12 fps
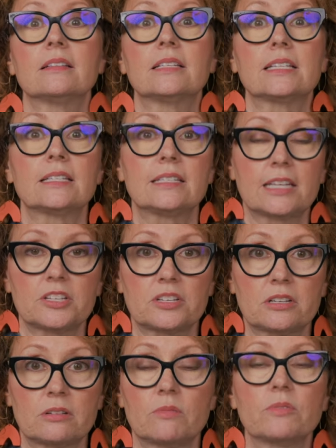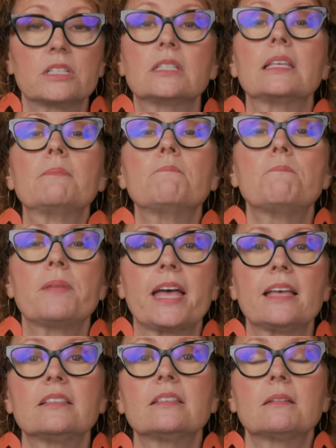decision was the
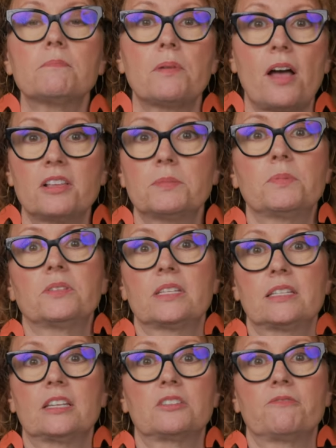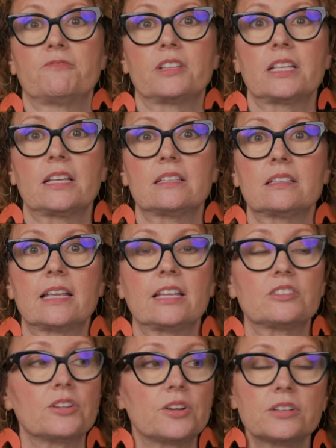best possible decision for this.
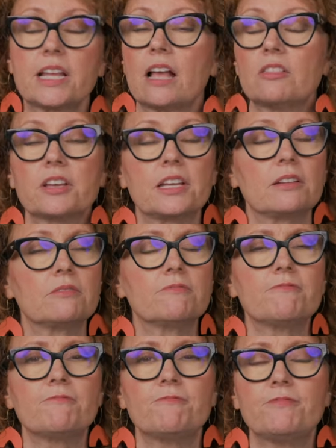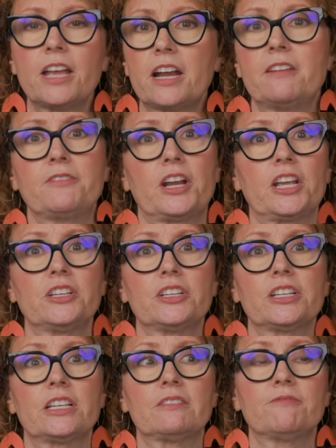It turned out looking very, very
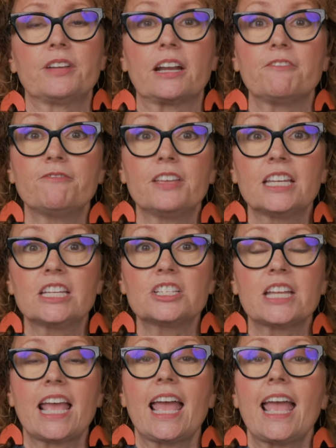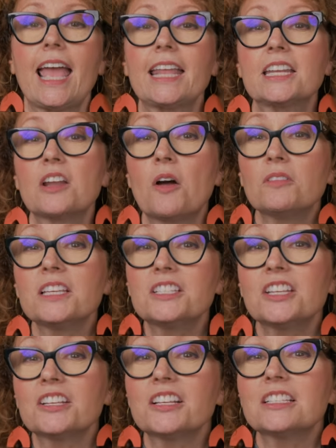good, very finished, and it only
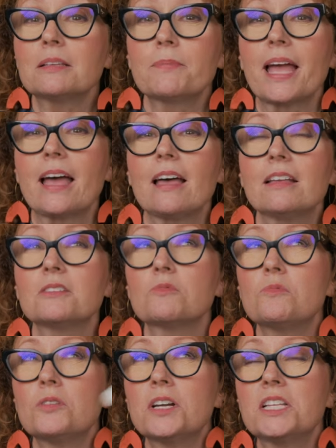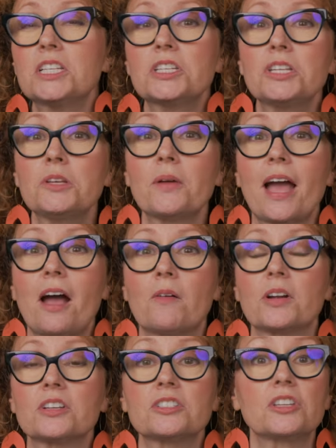took us about one to two
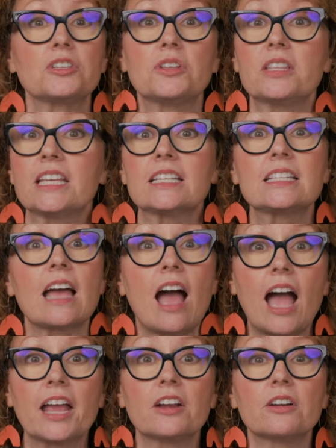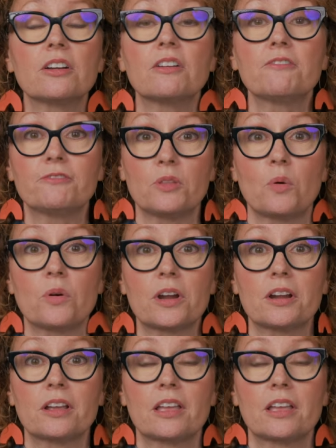hours to do the entire floor.